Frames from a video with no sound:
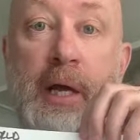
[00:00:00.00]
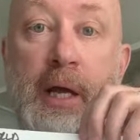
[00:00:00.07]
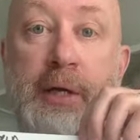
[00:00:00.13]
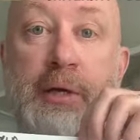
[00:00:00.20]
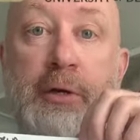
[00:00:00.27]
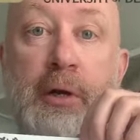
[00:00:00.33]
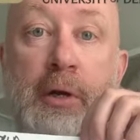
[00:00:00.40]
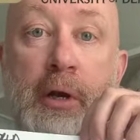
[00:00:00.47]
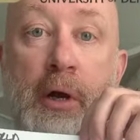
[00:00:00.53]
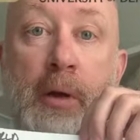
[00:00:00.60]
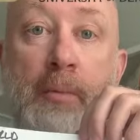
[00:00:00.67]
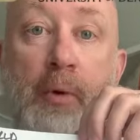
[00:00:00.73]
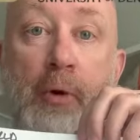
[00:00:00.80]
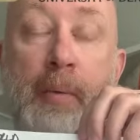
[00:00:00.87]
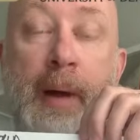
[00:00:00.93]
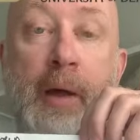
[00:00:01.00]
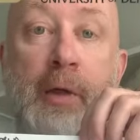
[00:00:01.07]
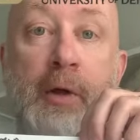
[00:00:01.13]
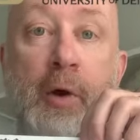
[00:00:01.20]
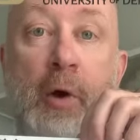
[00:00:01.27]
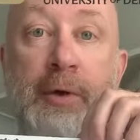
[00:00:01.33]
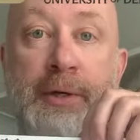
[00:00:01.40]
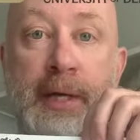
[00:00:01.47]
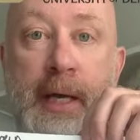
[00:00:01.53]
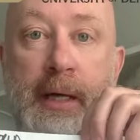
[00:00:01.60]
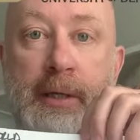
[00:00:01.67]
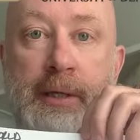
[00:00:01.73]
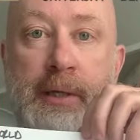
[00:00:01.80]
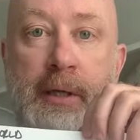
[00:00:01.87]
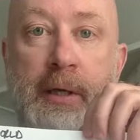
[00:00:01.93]
is you can learn more about the
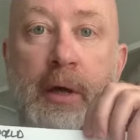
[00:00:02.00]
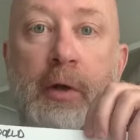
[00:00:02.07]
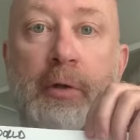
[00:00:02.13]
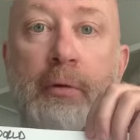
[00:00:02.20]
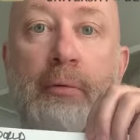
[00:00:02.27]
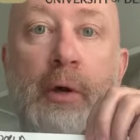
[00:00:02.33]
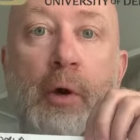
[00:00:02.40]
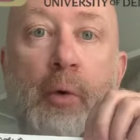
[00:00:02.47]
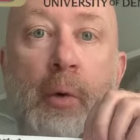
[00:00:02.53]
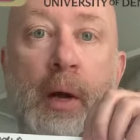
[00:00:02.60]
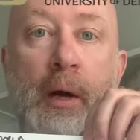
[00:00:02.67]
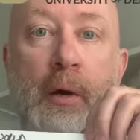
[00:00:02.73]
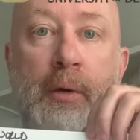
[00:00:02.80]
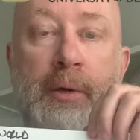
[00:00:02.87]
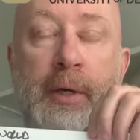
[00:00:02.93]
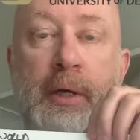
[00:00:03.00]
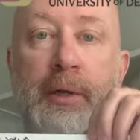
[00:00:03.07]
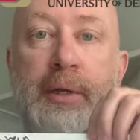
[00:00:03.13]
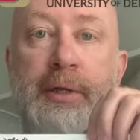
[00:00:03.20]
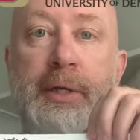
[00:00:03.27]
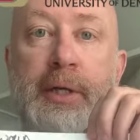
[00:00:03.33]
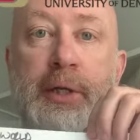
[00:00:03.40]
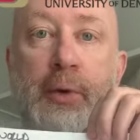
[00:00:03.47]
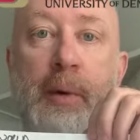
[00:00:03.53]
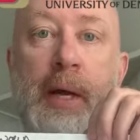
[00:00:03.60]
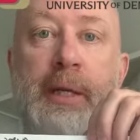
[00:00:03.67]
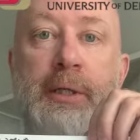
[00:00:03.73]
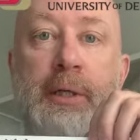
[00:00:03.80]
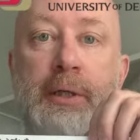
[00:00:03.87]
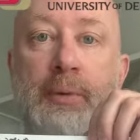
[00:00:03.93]
context, the real world, the
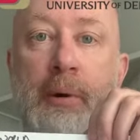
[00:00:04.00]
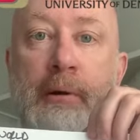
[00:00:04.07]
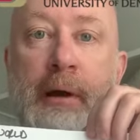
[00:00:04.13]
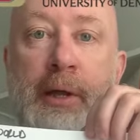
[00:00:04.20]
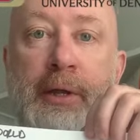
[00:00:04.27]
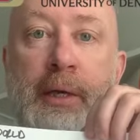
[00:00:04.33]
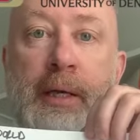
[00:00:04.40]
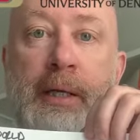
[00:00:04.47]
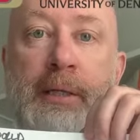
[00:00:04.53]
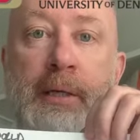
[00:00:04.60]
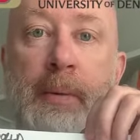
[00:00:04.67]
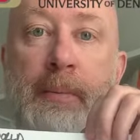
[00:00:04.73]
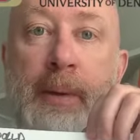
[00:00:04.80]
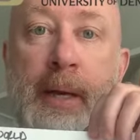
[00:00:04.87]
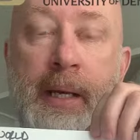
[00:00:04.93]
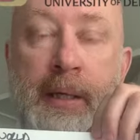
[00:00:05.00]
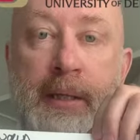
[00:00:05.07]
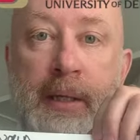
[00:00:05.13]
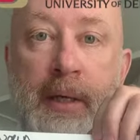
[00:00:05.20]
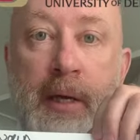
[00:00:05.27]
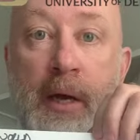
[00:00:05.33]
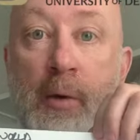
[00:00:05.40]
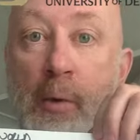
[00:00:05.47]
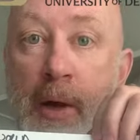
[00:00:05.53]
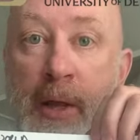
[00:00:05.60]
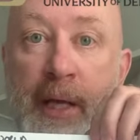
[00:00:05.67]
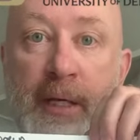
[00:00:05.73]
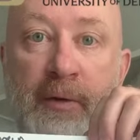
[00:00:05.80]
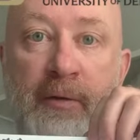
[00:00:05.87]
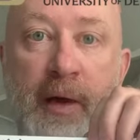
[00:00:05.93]
situations where athletes compete, where
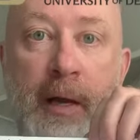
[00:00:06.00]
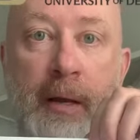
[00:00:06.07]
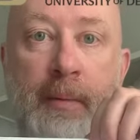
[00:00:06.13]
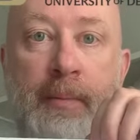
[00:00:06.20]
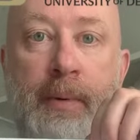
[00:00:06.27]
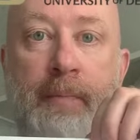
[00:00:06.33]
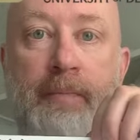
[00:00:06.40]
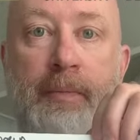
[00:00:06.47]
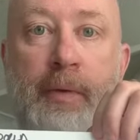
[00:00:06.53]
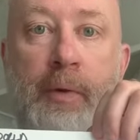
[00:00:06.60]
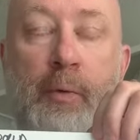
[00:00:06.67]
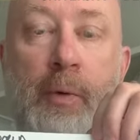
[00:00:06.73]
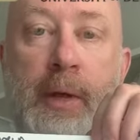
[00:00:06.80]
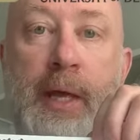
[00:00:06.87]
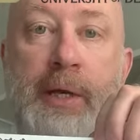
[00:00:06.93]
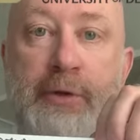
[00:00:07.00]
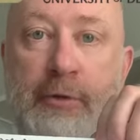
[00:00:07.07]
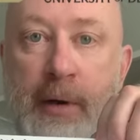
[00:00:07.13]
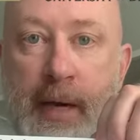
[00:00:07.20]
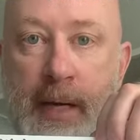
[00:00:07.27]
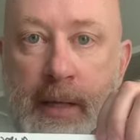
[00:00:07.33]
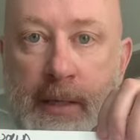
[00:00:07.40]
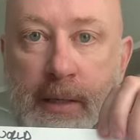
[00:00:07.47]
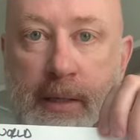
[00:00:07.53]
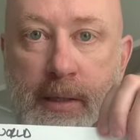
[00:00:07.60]
they develop, where they train.